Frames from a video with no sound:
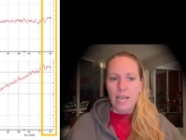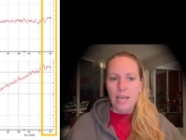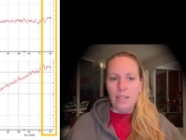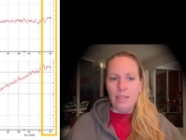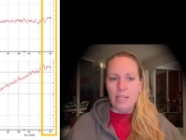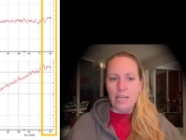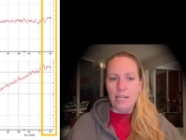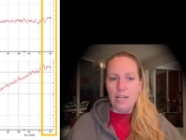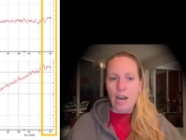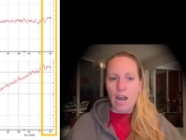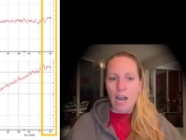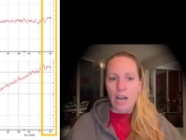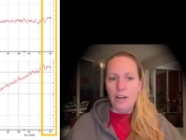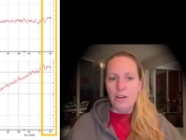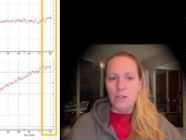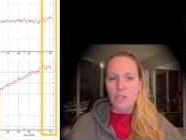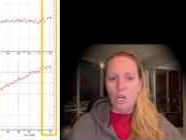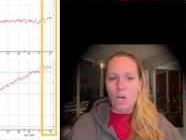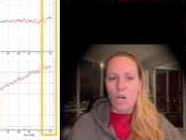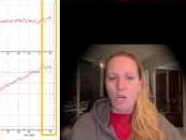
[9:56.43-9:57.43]
that
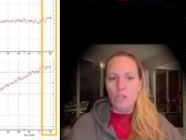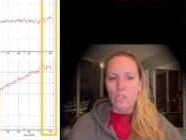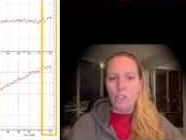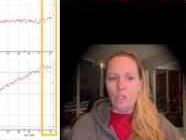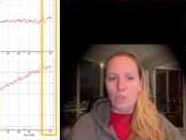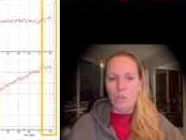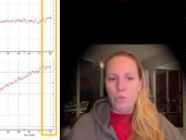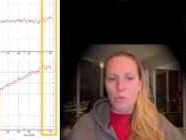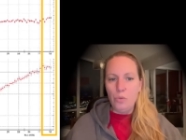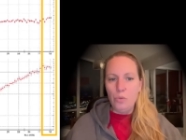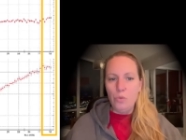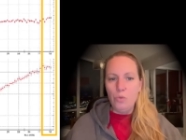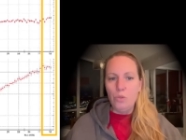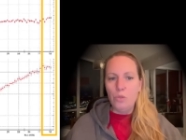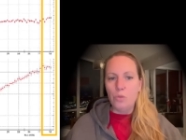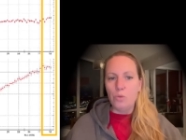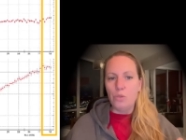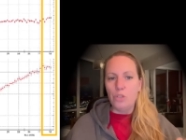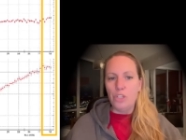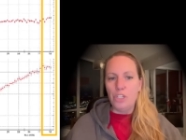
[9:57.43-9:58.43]
are not due
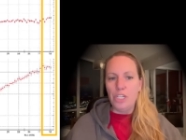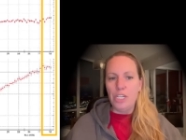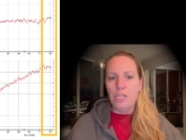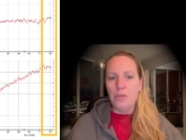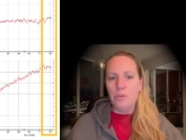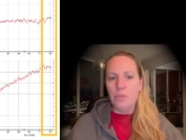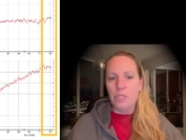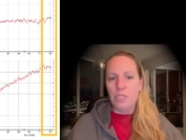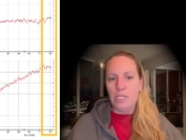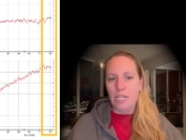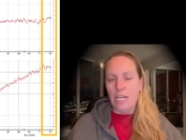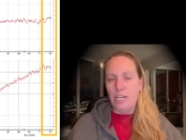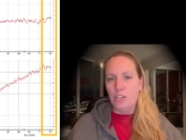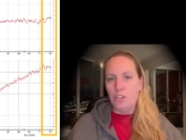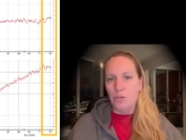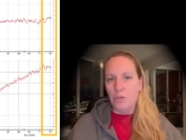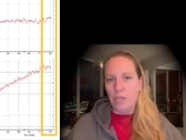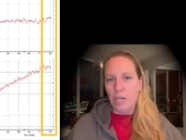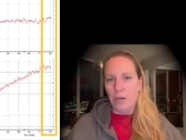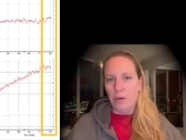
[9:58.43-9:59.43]
to
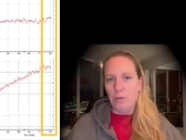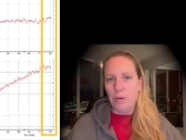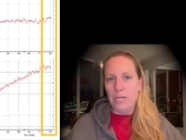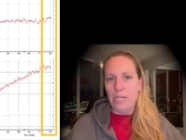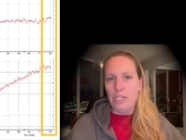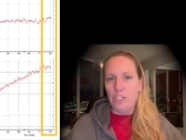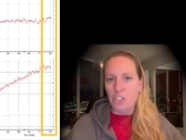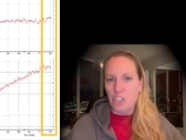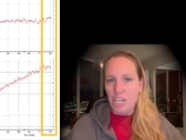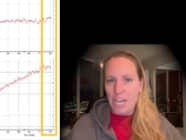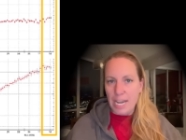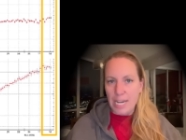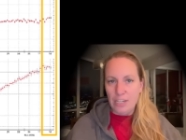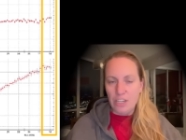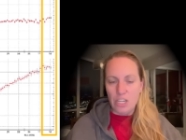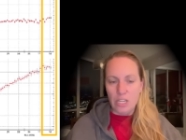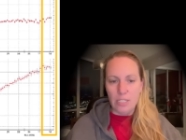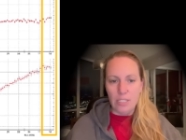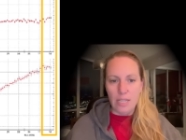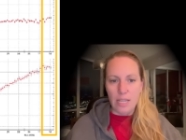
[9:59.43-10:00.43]
geostationary
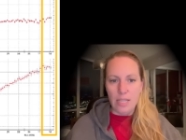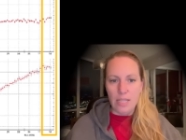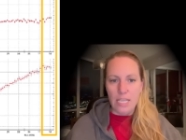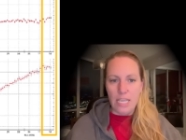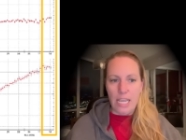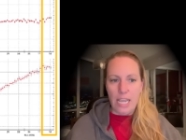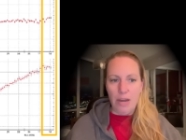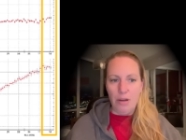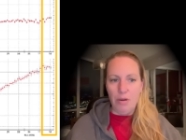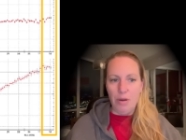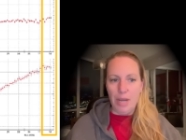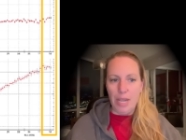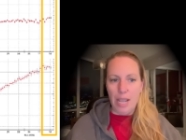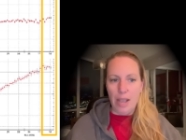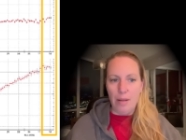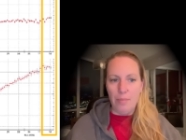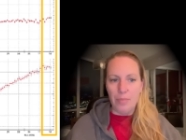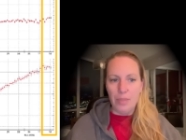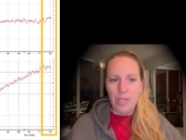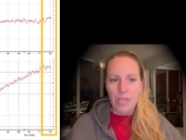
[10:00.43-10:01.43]
changes in the
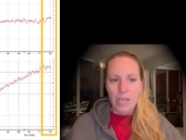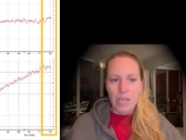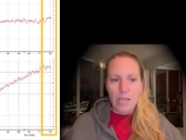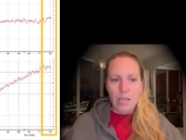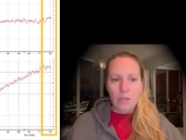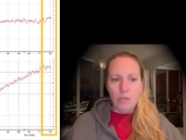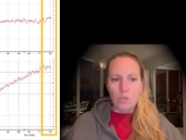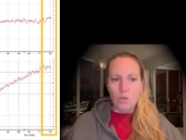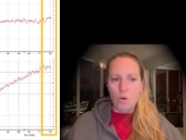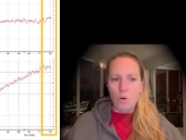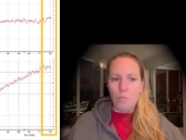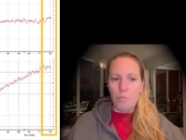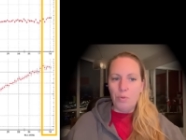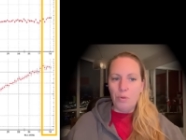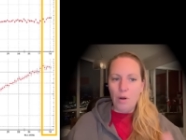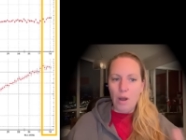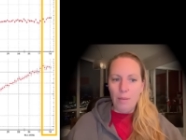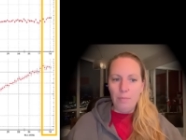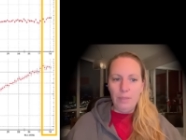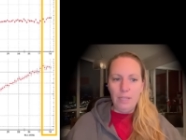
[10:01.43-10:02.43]
area. So
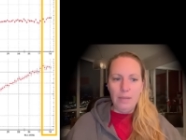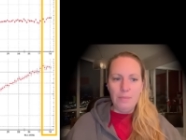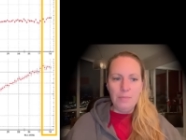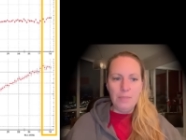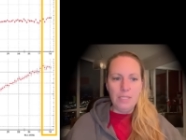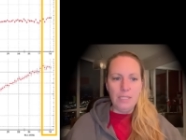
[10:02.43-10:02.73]
problems